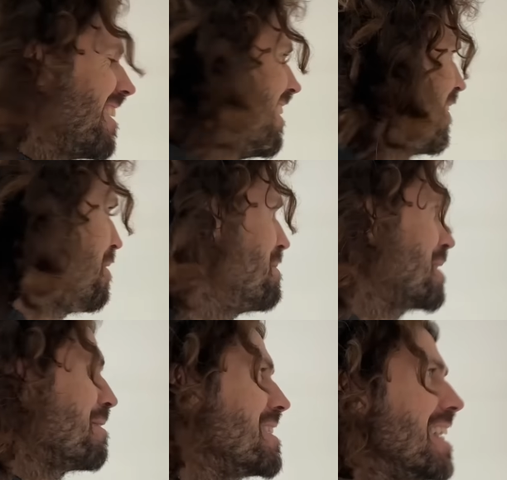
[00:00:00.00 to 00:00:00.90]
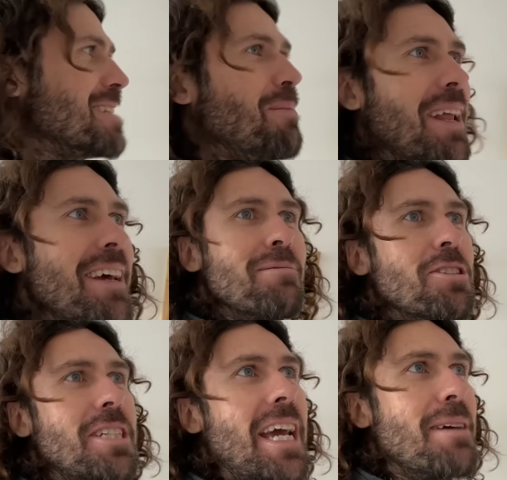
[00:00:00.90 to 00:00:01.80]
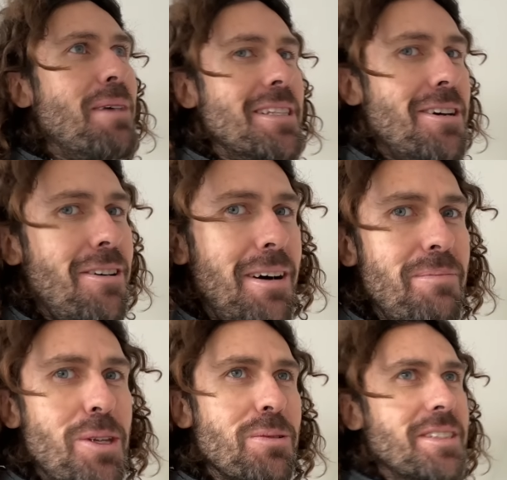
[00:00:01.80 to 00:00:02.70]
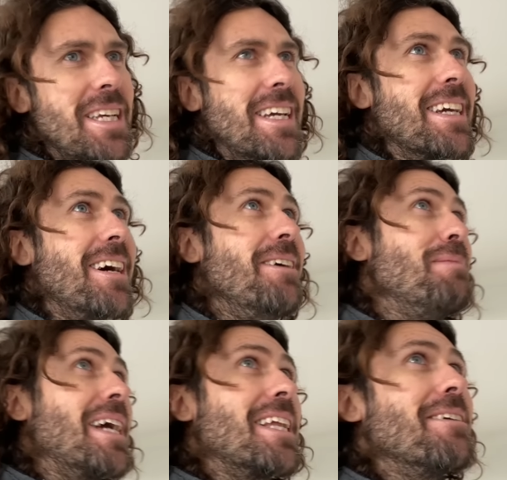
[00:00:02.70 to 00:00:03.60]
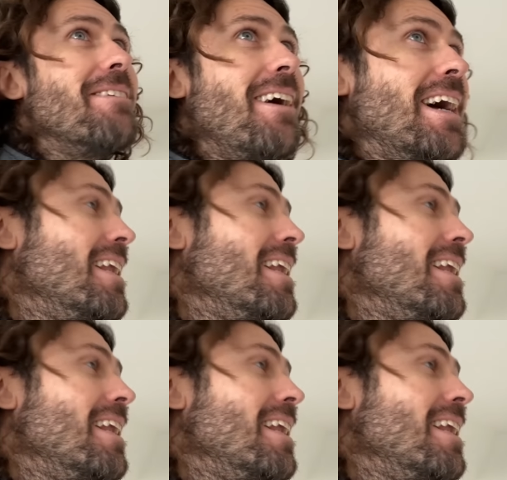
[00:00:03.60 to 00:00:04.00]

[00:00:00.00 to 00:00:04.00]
I hope this one does. But just taking my time, doing the second coat, making it right,